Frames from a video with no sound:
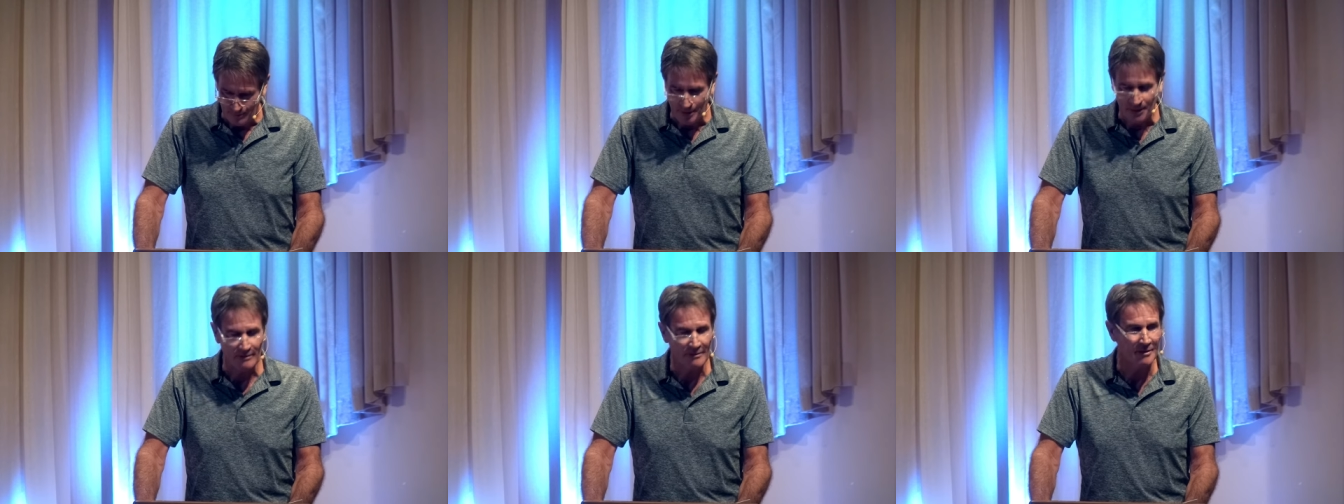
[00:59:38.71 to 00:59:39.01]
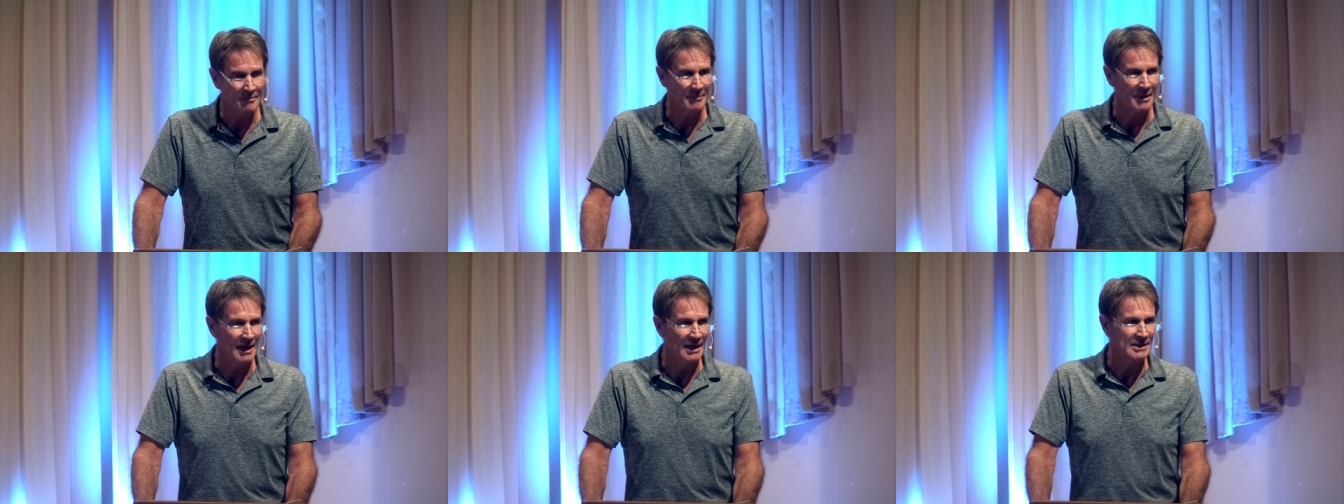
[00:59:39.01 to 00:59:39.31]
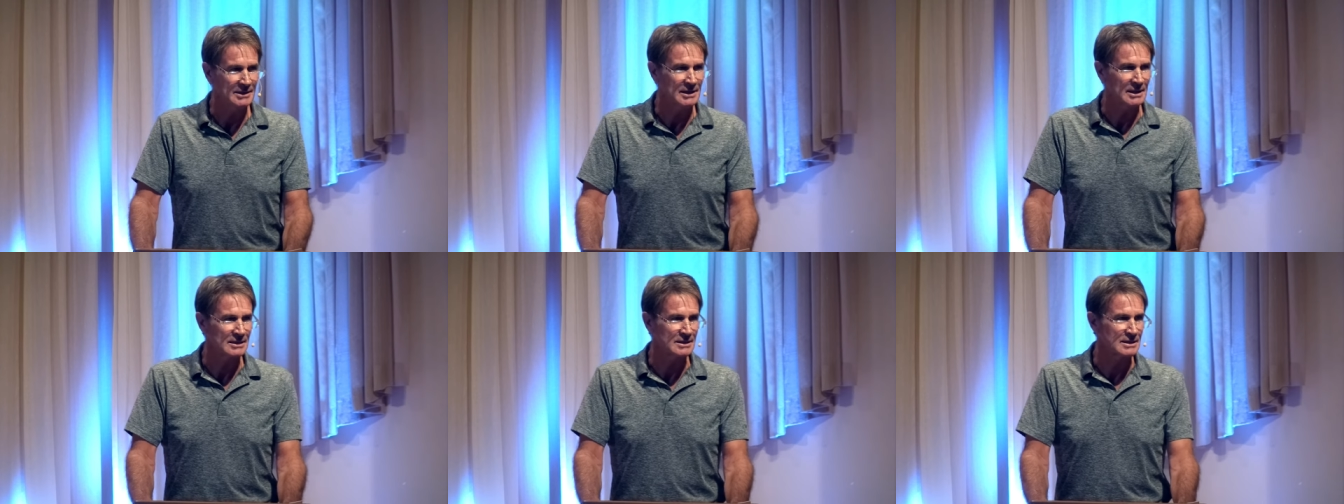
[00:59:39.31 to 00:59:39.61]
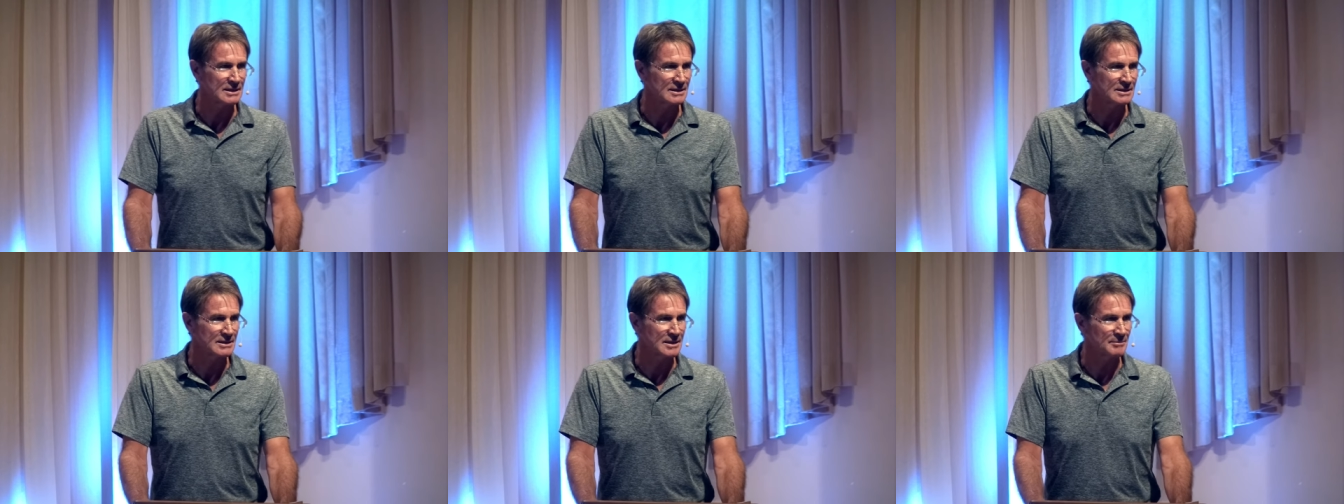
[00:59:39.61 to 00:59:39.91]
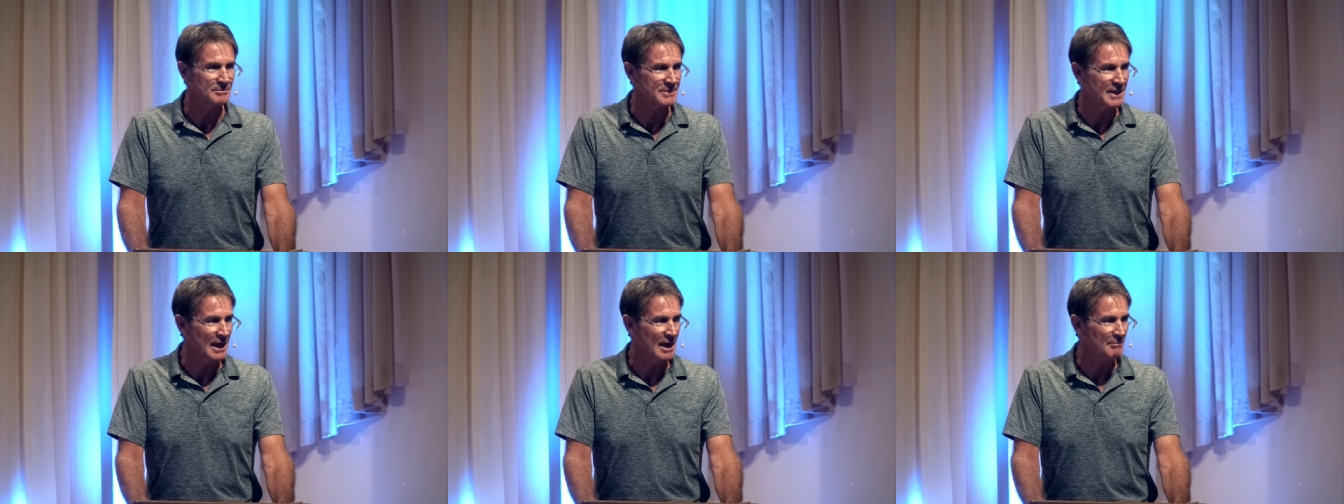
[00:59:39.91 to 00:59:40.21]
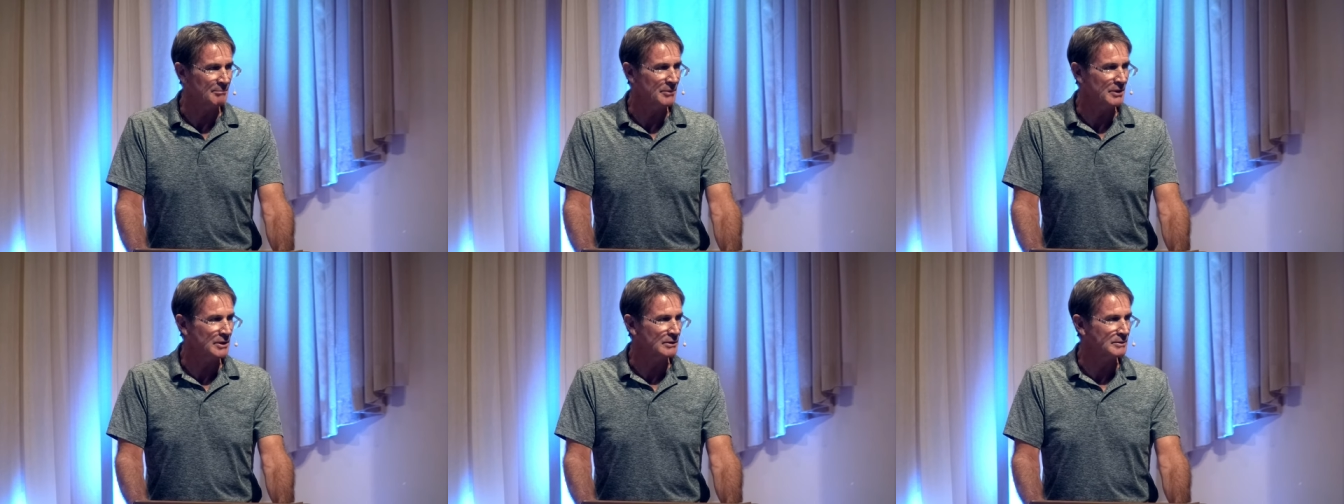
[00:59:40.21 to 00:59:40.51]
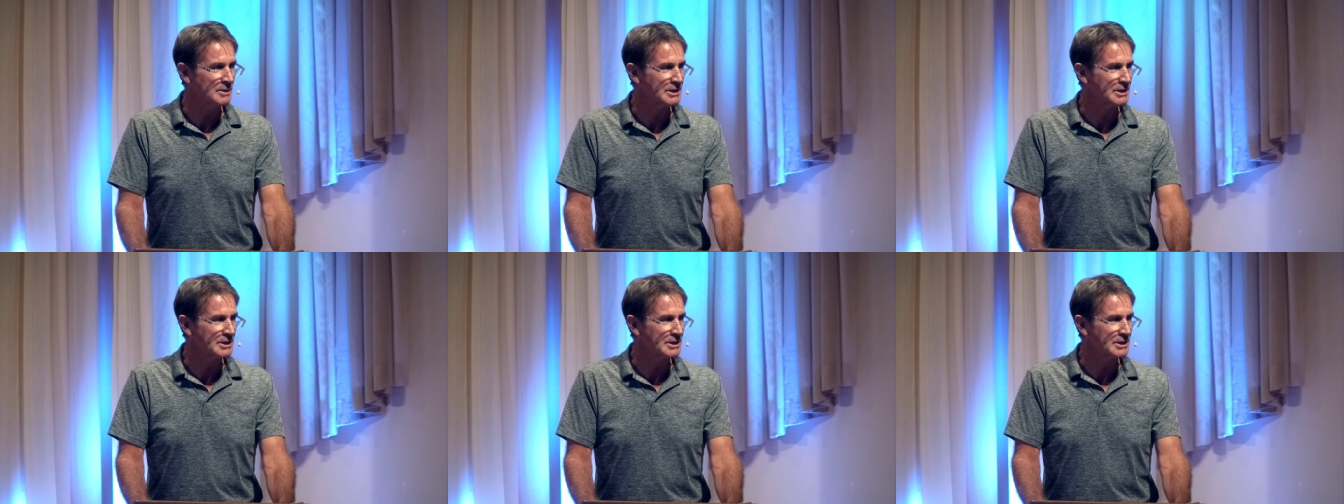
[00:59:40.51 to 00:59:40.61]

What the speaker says: But it reminds us in September,